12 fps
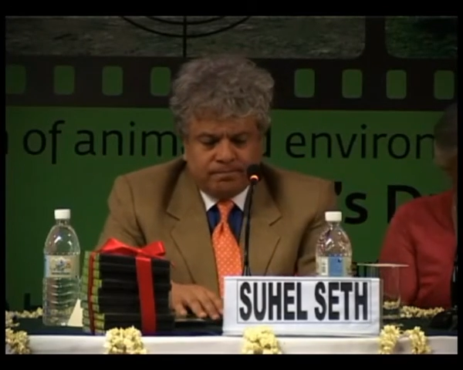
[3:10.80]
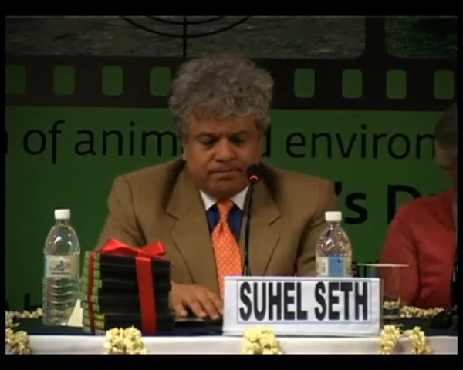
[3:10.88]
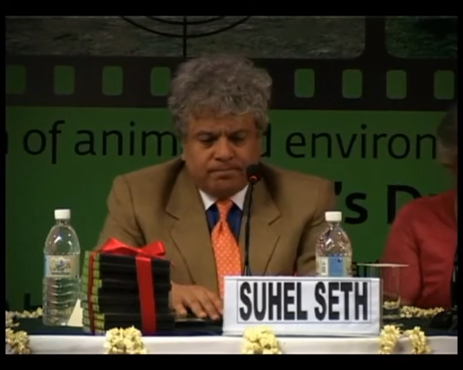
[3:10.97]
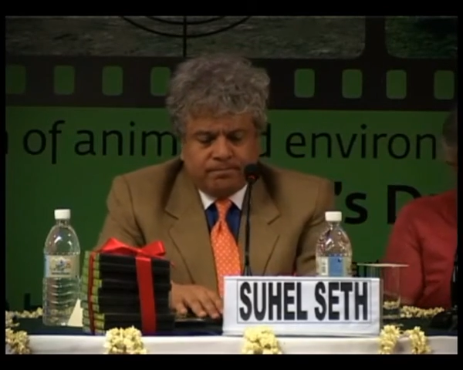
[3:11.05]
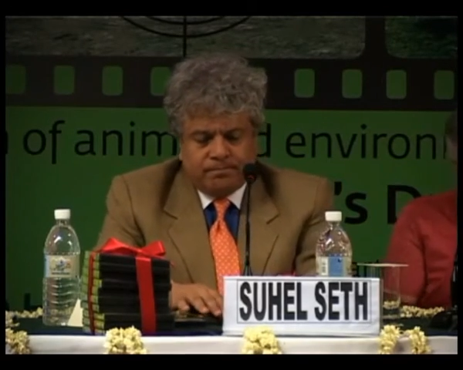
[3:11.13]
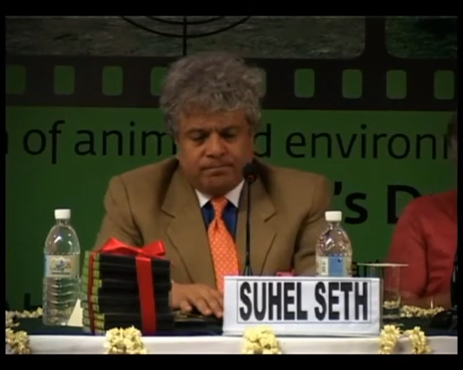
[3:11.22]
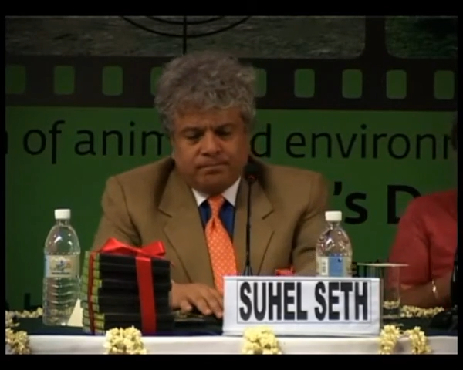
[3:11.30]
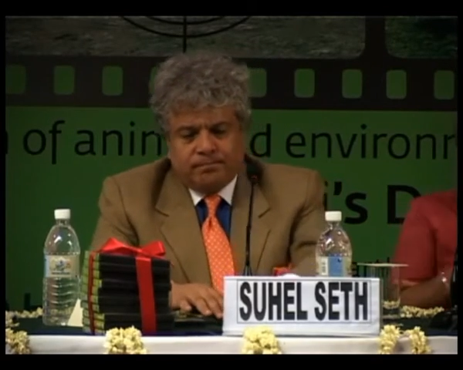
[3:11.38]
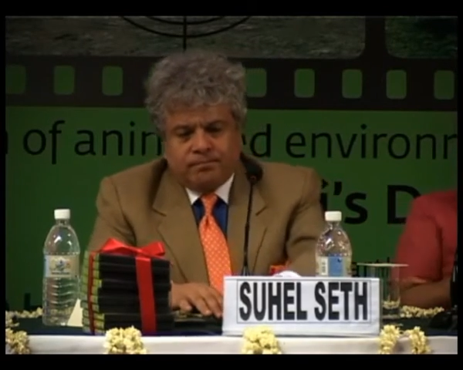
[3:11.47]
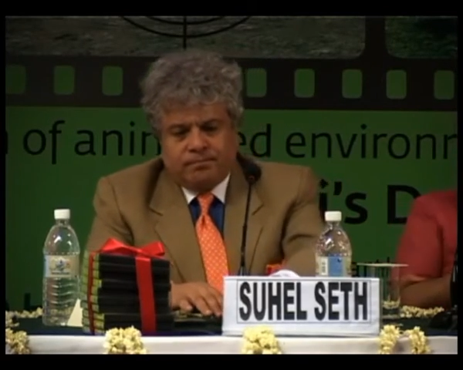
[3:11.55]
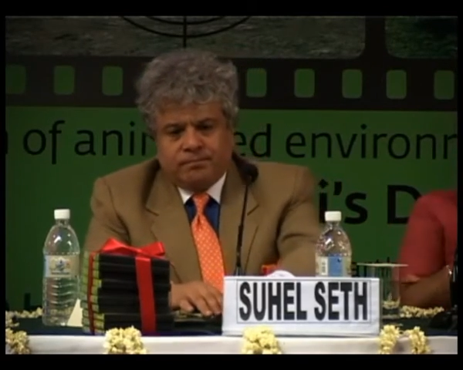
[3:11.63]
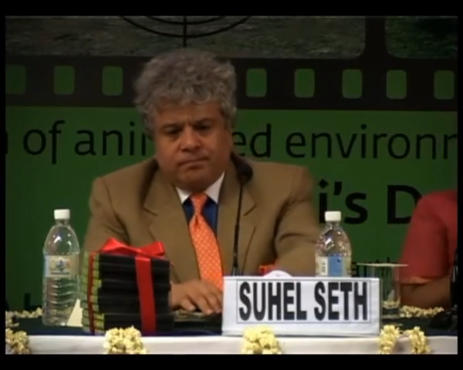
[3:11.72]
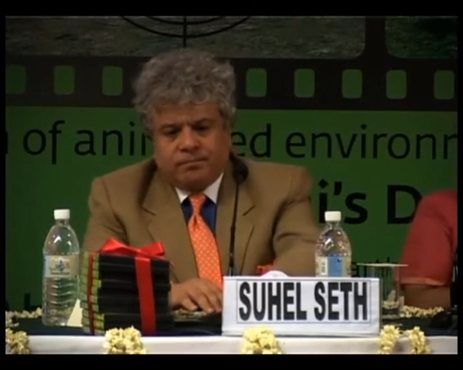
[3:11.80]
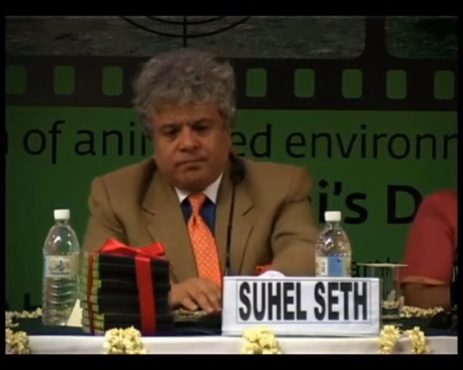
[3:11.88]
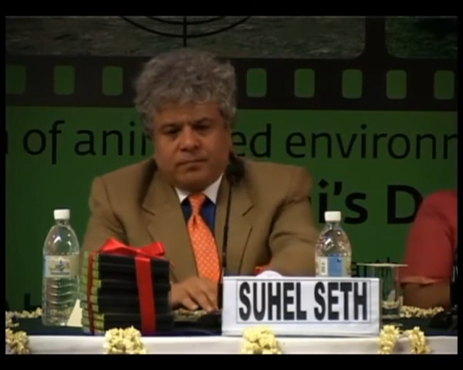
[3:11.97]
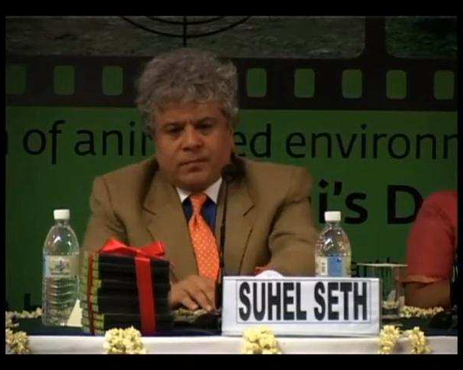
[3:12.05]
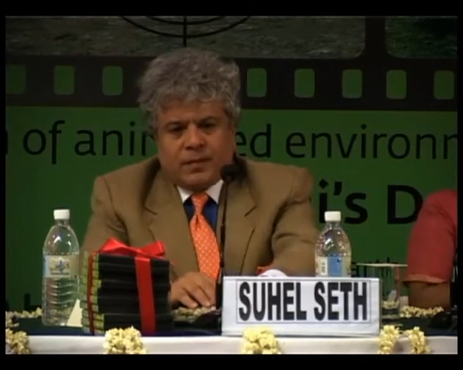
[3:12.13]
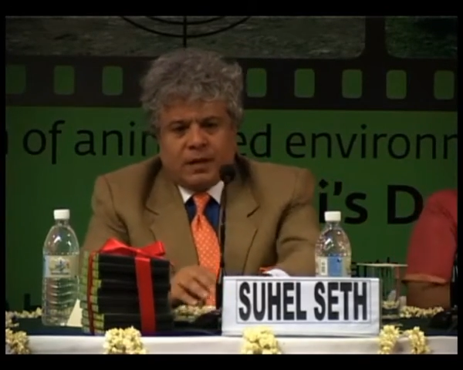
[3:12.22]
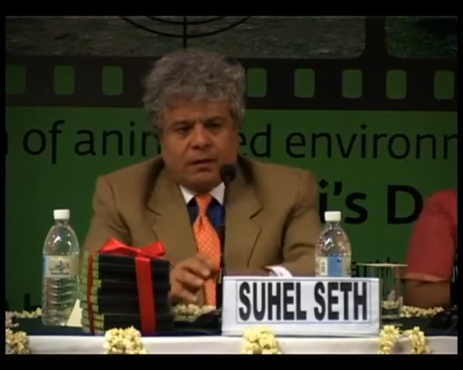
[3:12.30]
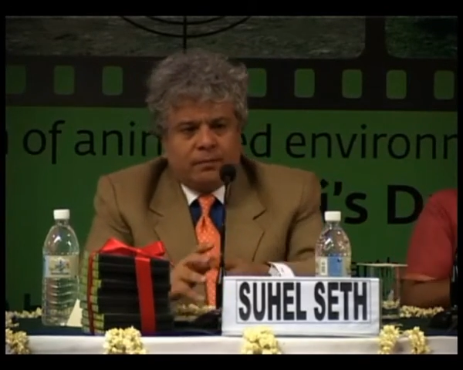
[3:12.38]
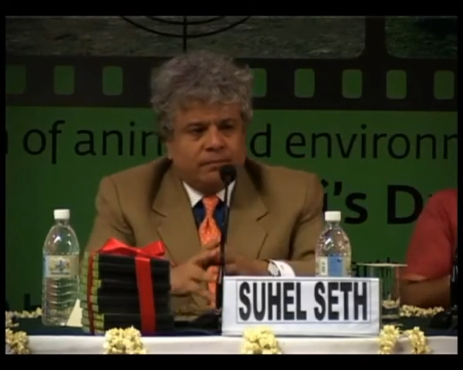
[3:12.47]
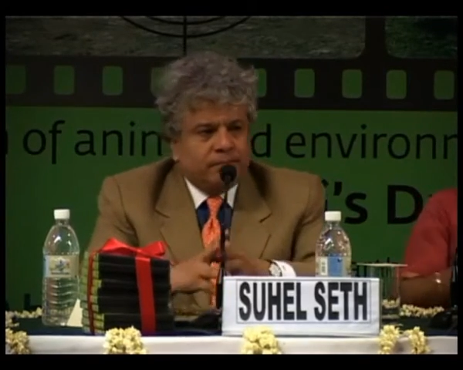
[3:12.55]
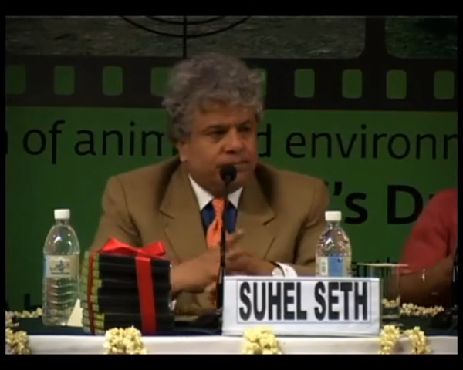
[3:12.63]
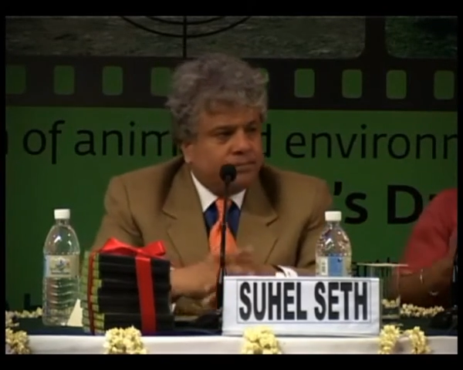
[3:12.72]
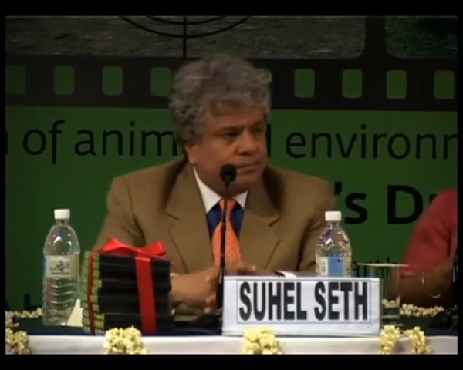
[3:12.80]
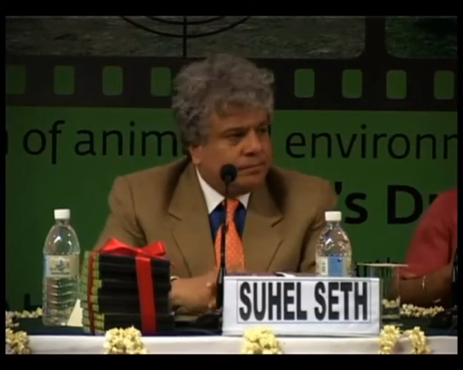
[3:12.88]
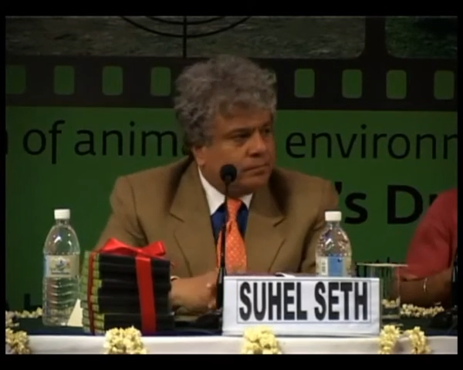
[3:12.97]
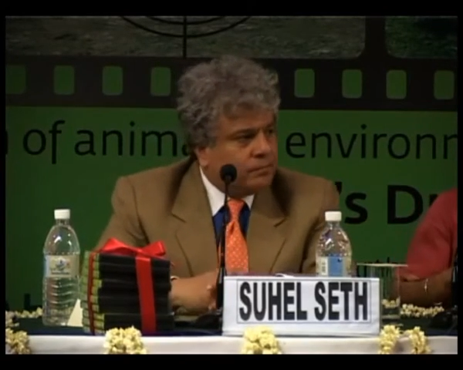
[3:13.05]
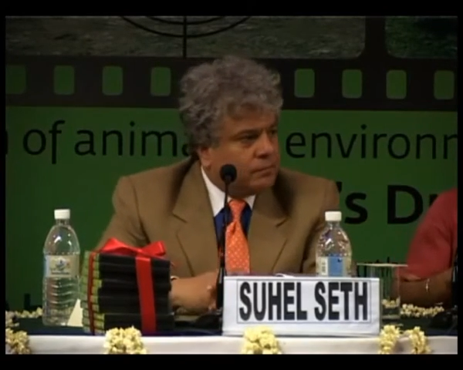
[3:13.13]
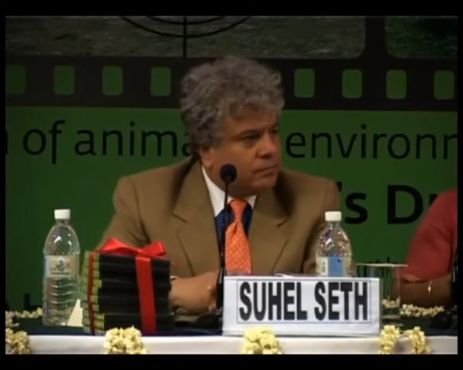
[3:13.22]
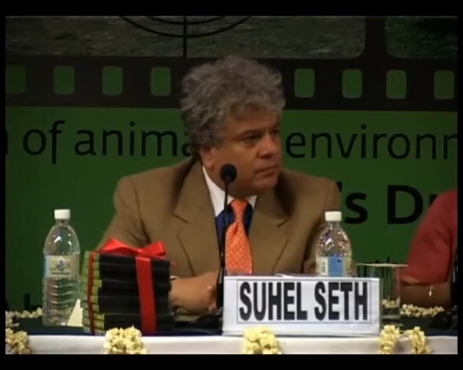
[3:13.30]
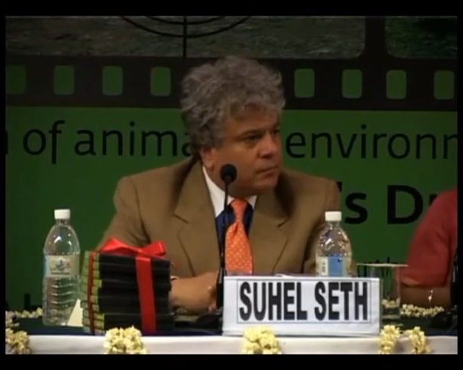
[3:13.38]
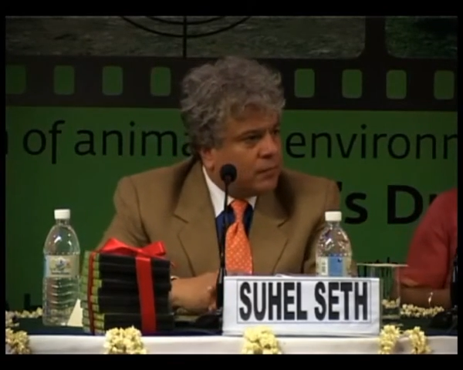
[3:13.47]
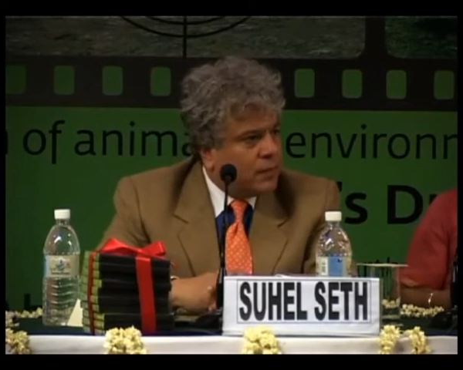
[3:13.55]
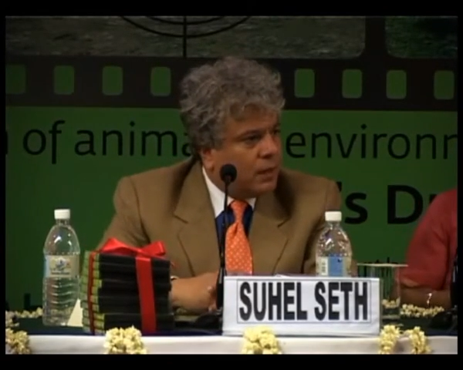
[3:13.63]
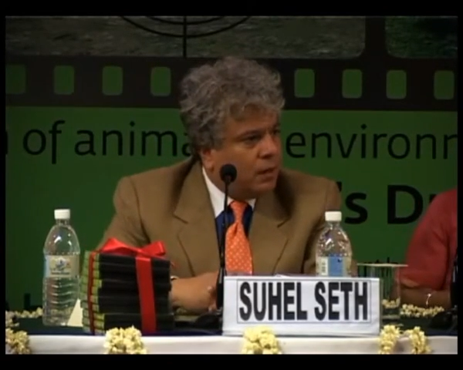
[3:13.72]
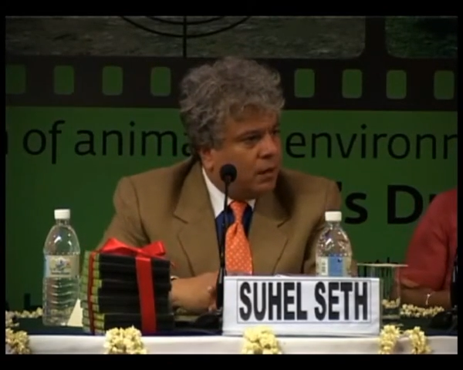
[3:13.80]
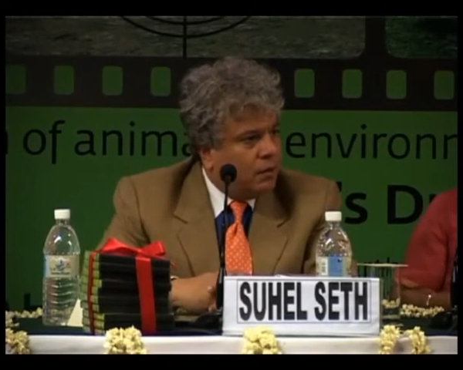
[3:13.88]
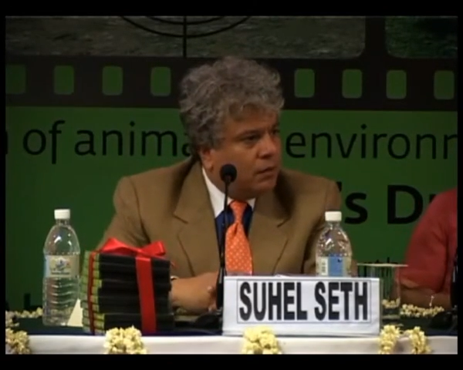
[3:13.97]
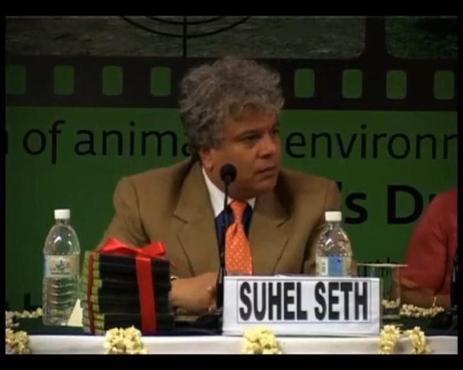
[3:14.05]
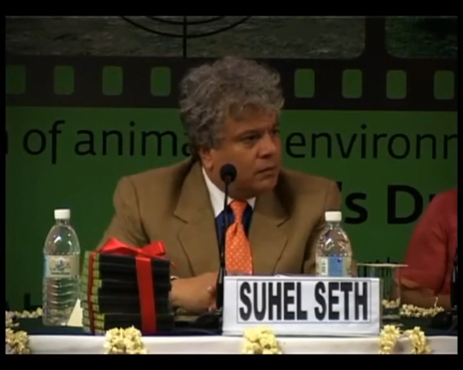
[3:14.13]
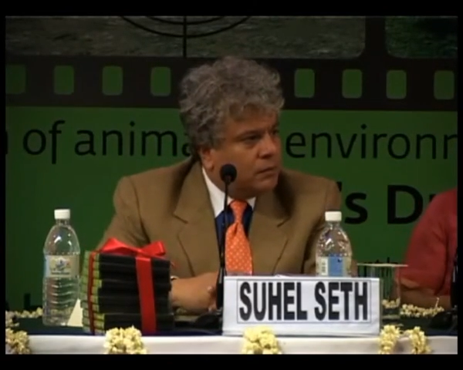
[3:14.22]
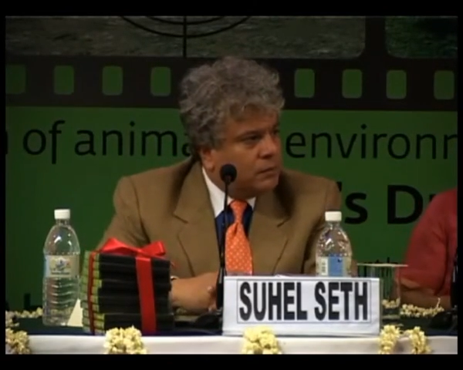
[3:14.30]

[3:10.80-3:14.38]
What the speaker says: No one is speaking in this clip.